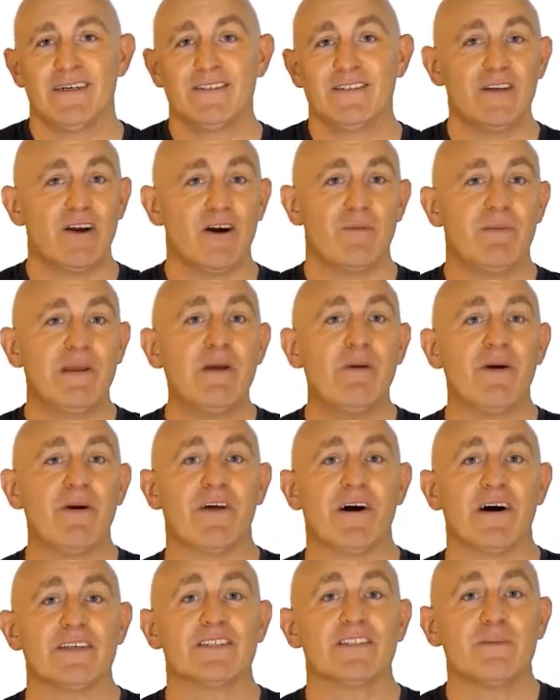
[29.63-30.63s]
So be
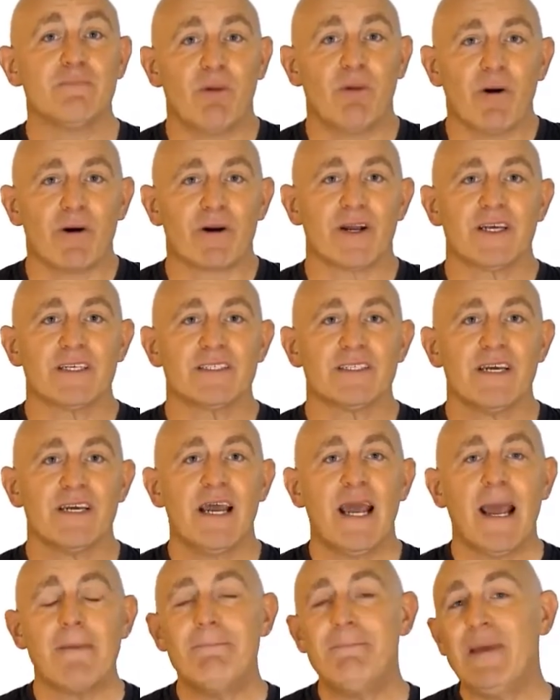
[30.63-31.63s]
with us, support us,
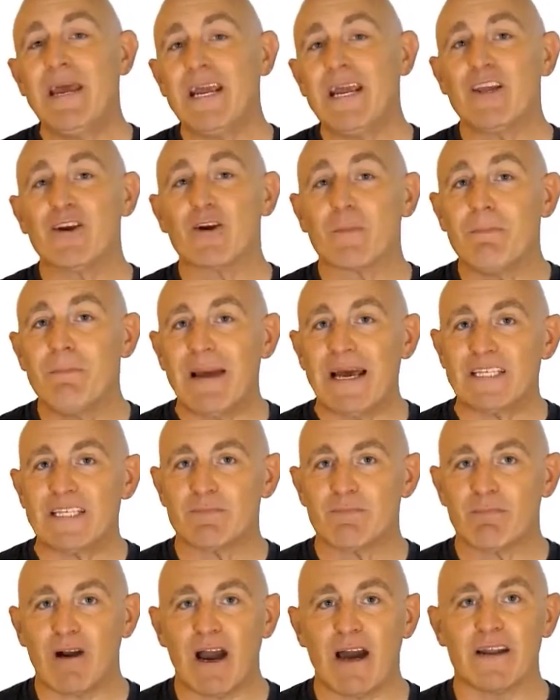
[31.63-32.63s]
and pick your
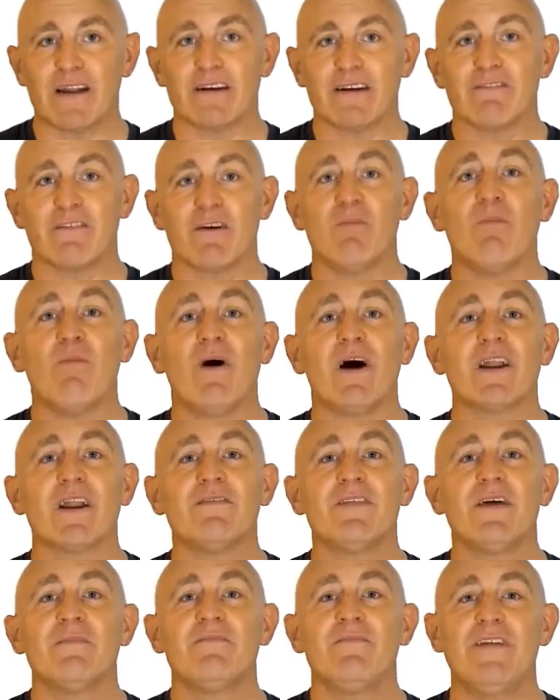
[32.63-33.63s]
best product from one
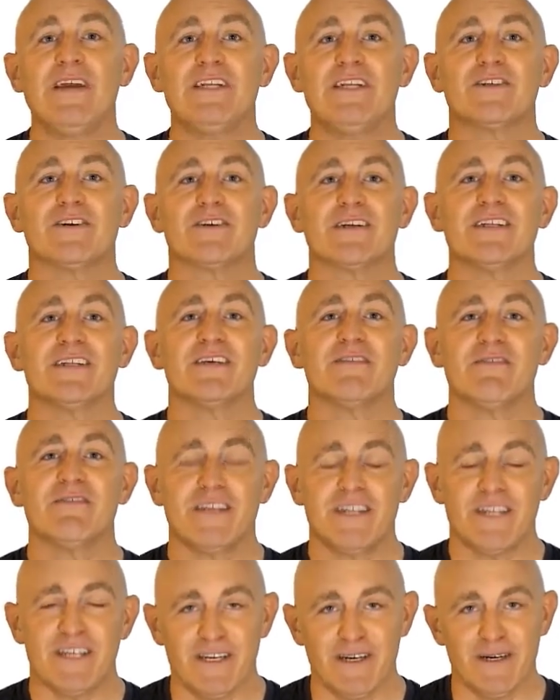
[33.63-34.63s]
of them featured in the
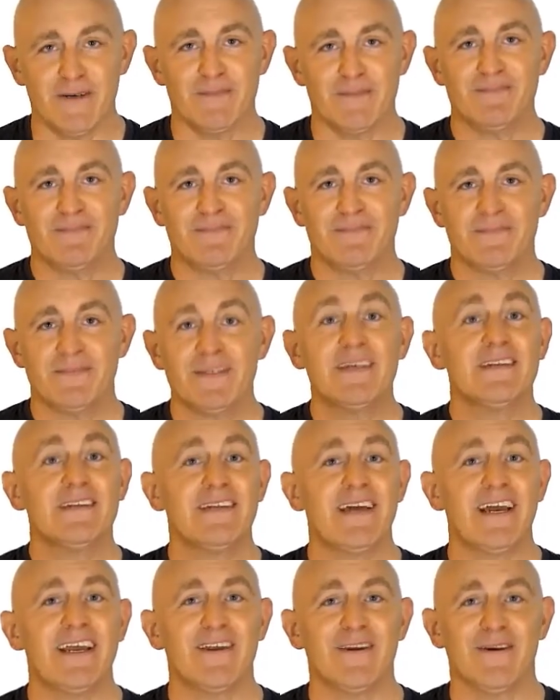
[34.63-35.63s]
video.
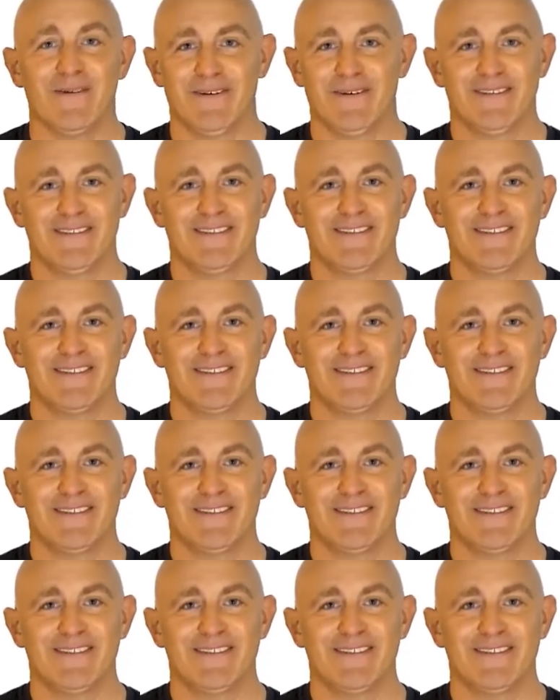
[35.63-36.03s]
Thank you.